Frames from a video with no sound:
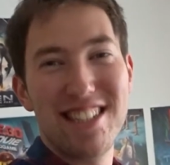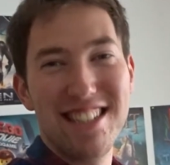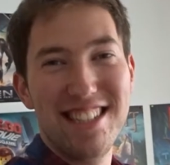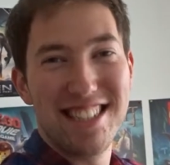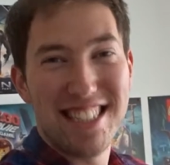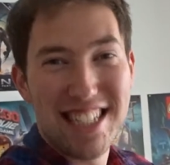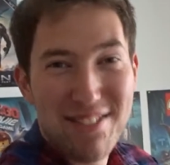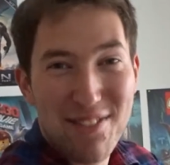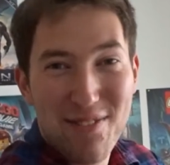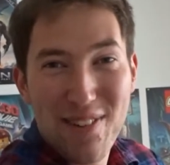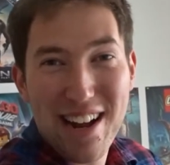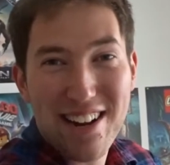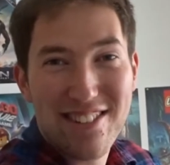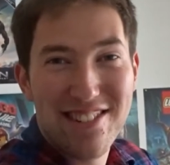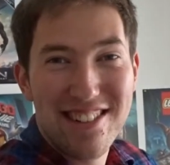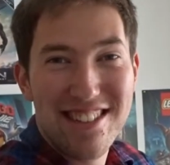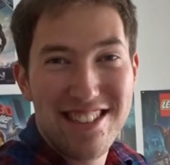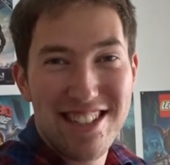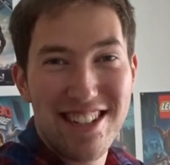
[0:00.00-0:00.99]
the Stephen
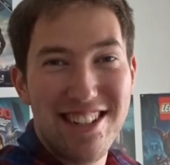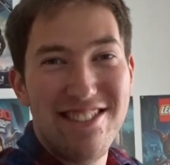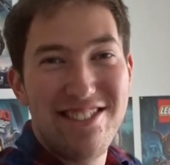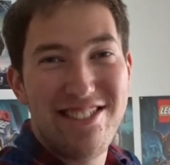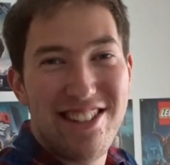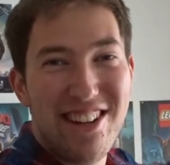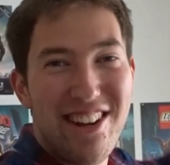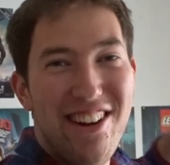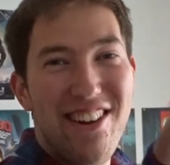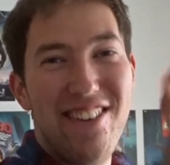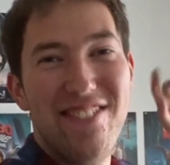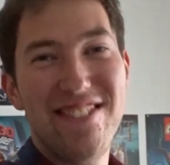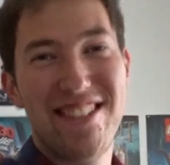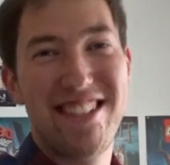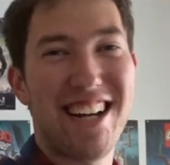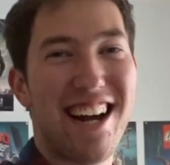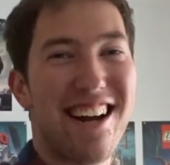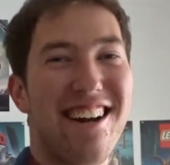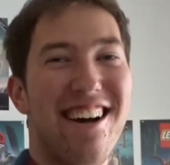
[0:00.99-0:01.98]
Blackwood YouTube
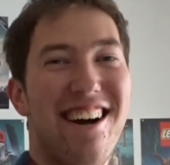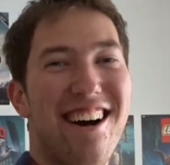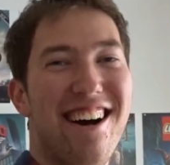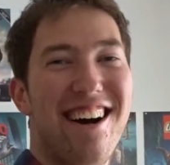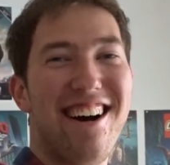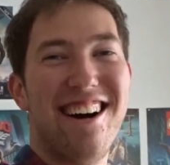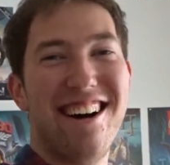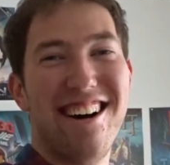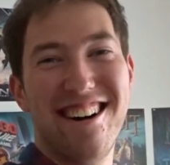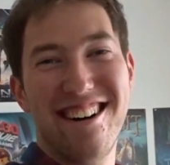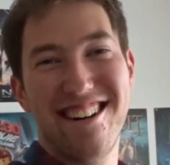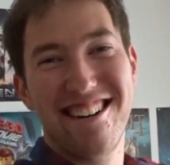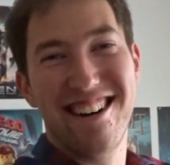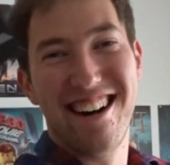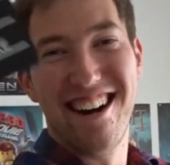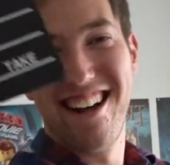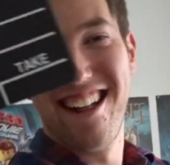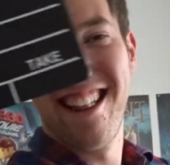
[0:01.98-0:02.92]
channel!